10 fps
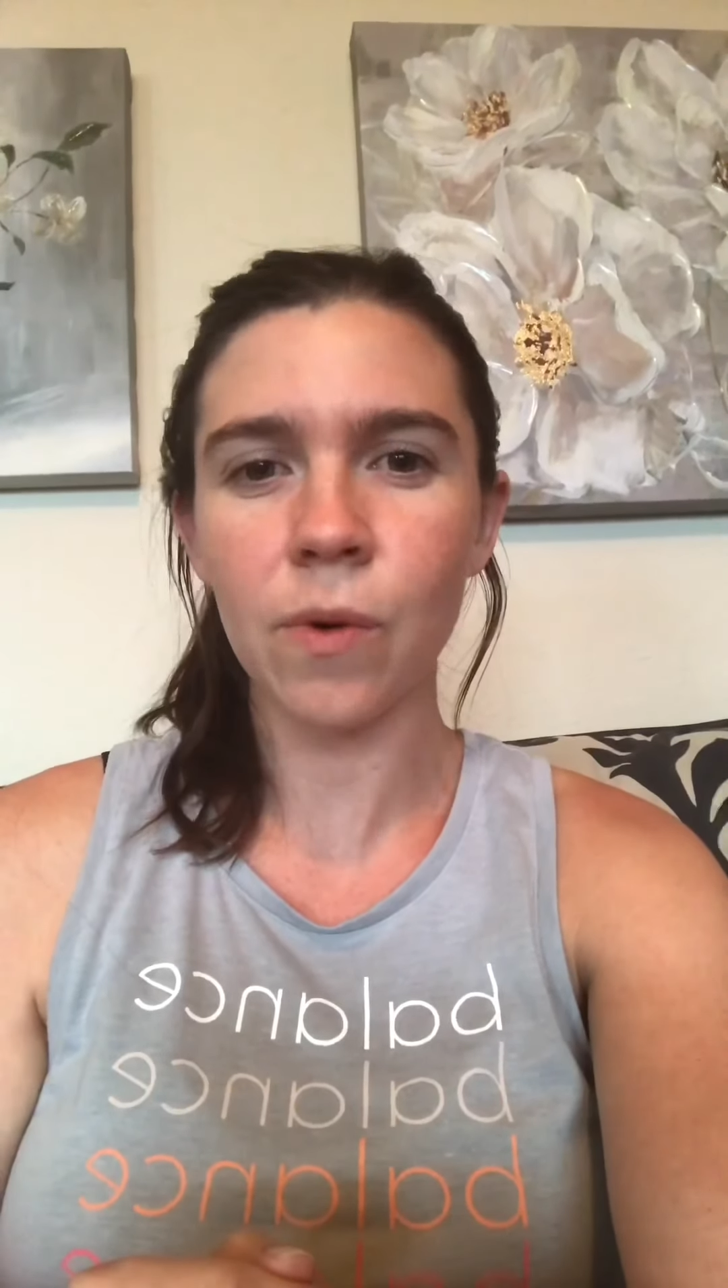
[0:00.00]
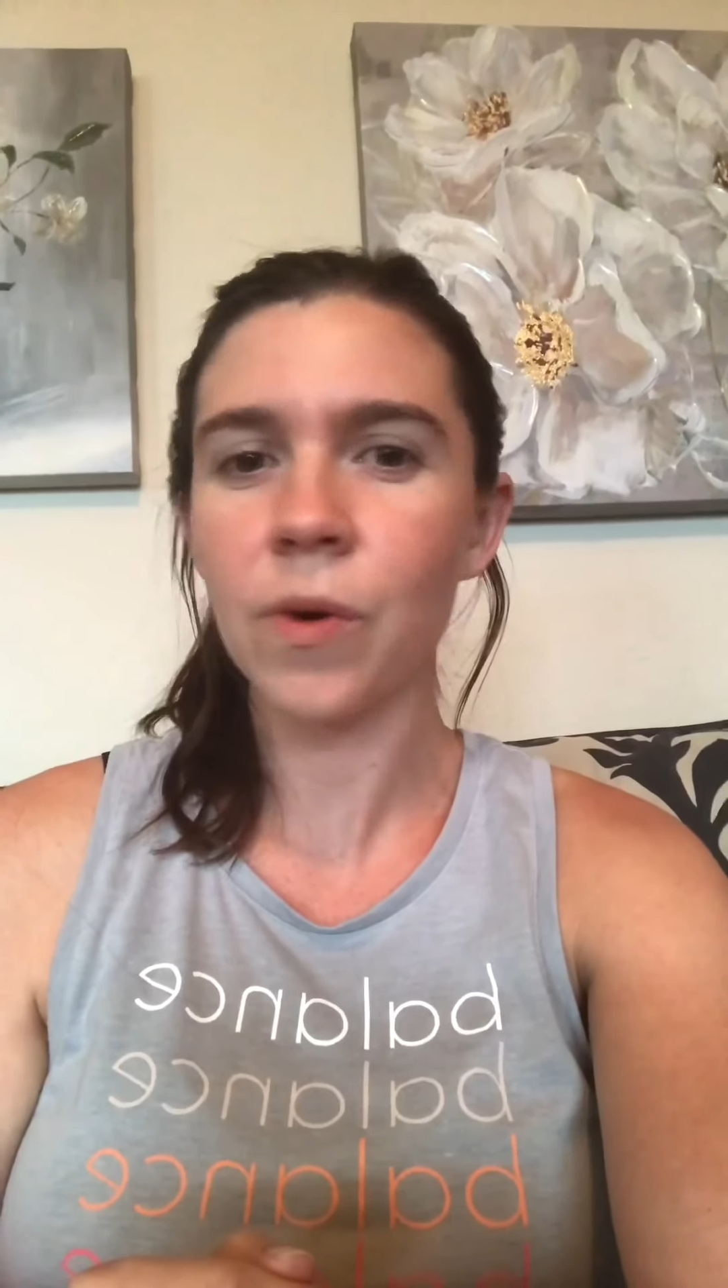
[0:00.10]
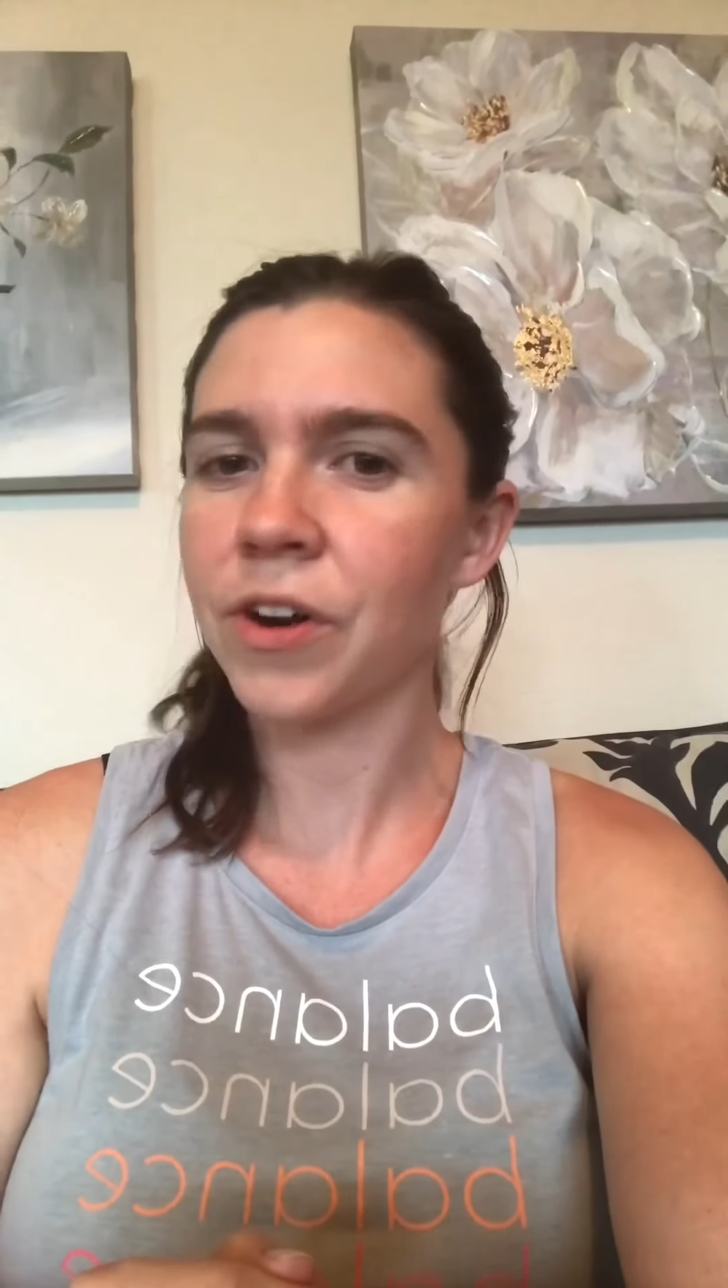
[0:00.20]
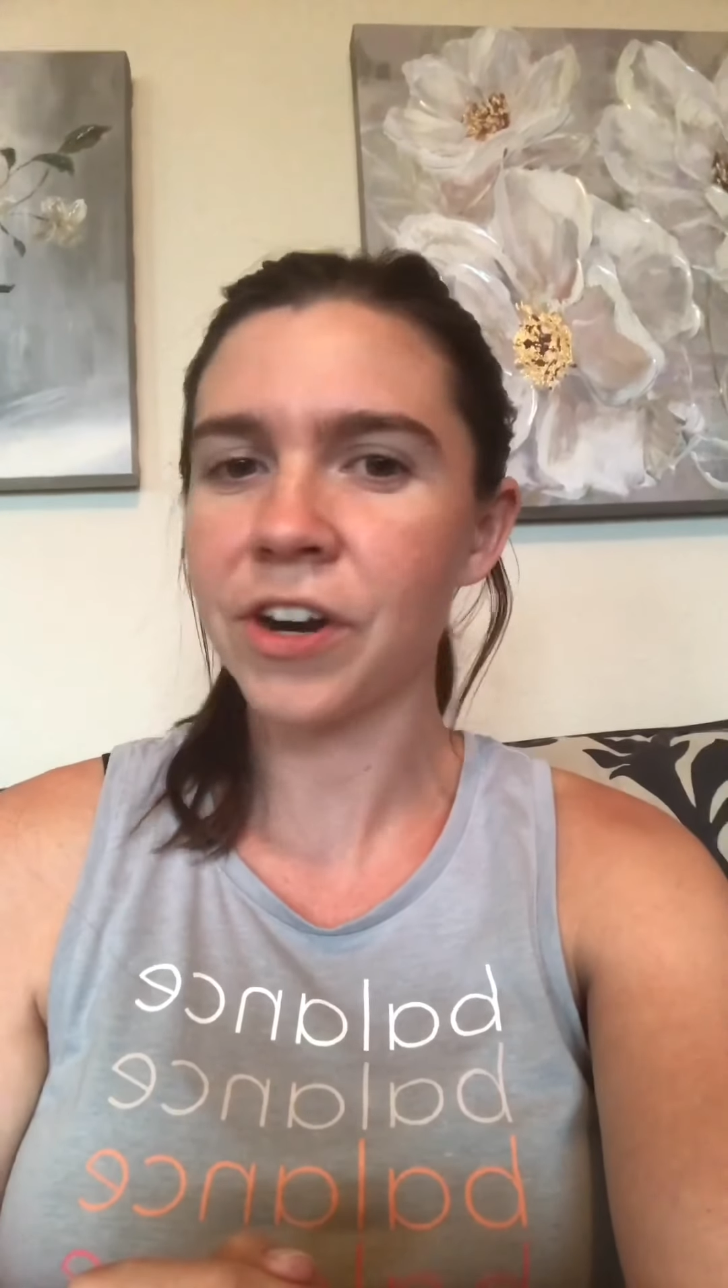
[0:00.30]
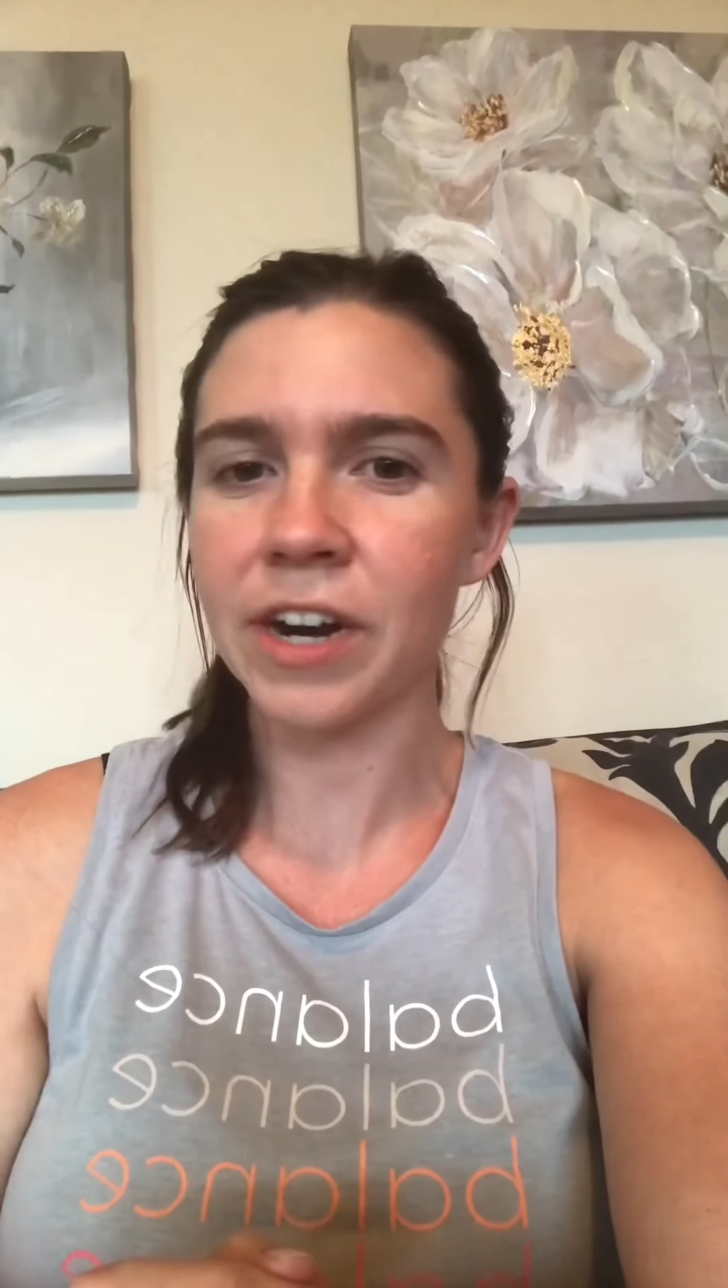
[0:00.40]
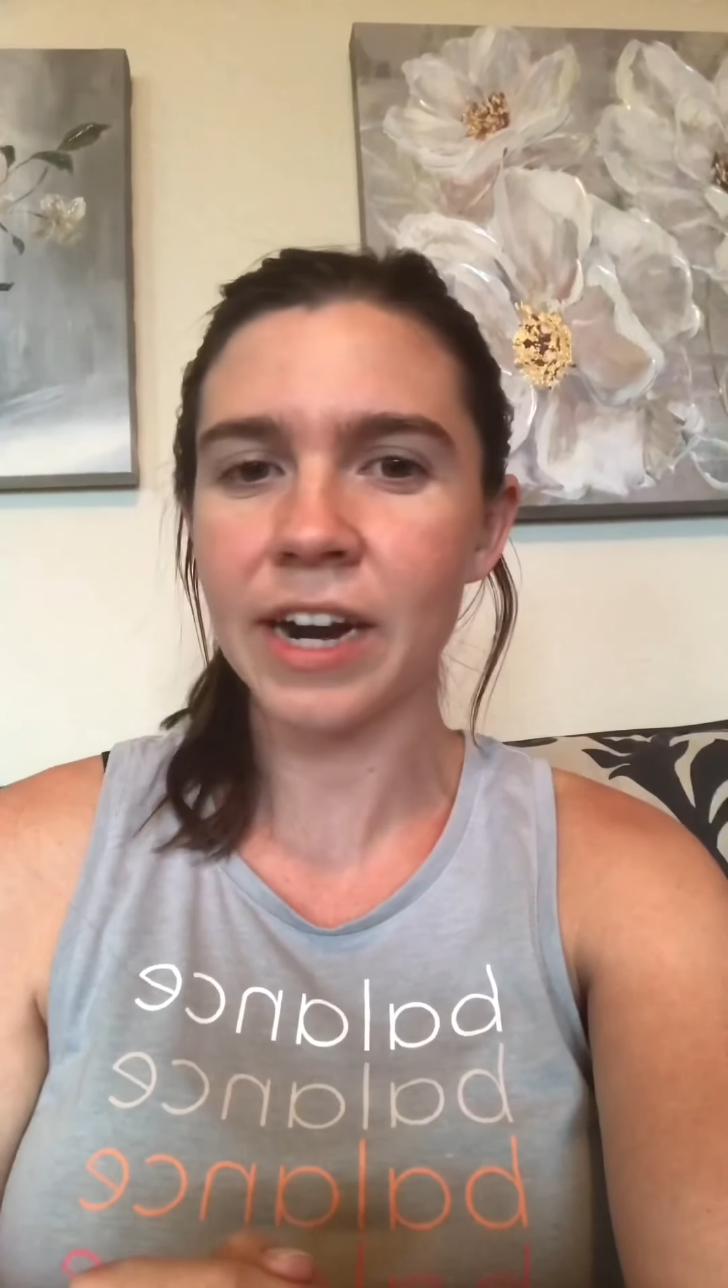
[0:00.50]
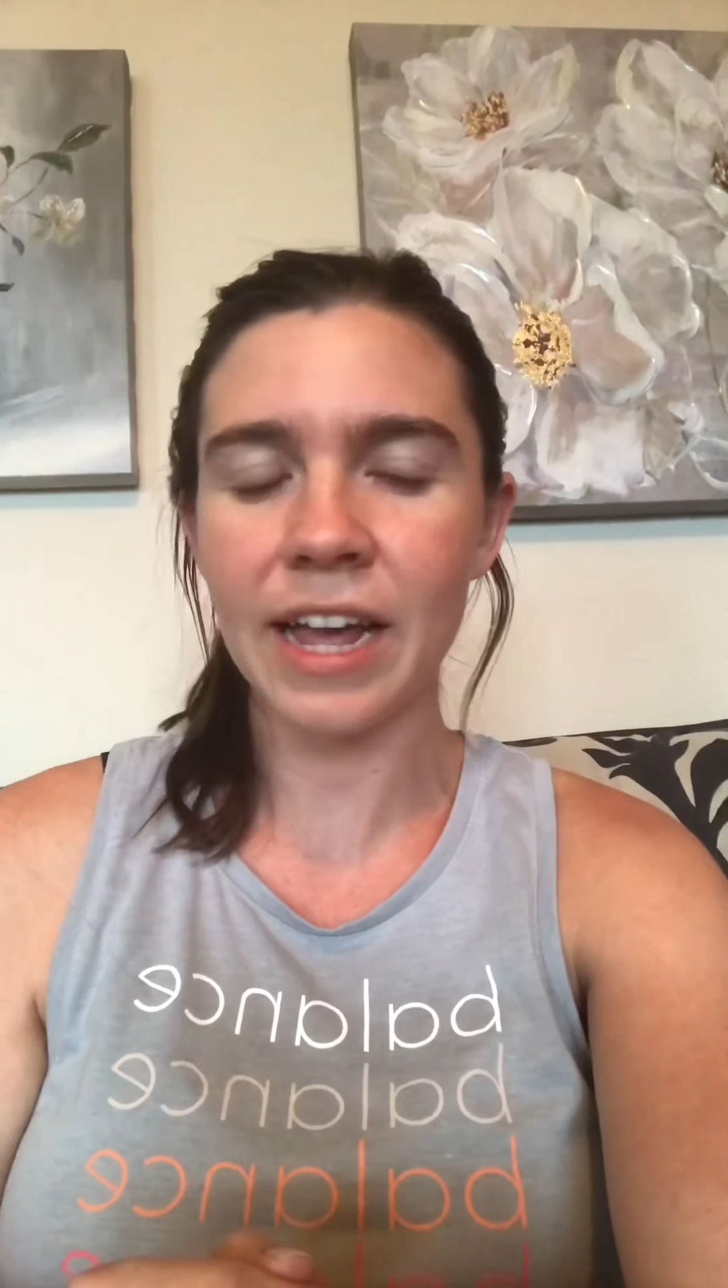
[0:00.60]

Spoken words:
order